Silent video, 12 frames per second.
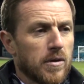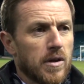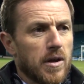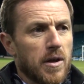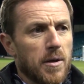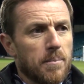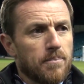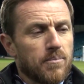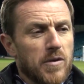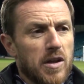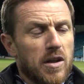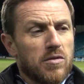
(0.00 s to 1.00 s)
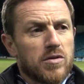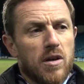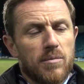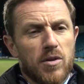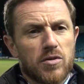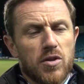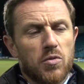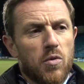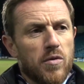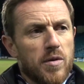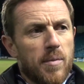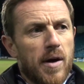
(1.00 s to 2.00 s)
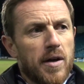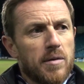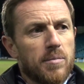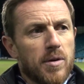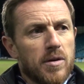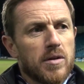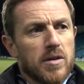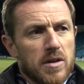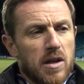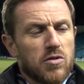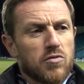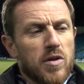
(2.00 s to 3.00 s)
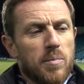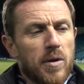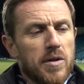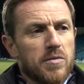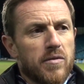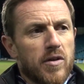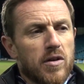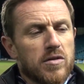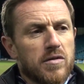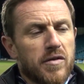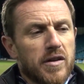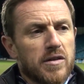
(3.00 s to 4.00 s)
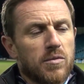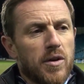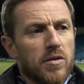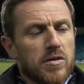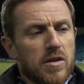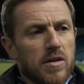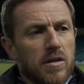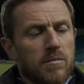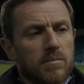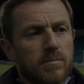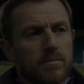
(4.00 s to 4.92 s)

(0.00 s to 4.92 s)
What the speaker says: So I'm not too worried about it, but I was really pleased with lots of things that went on tonight.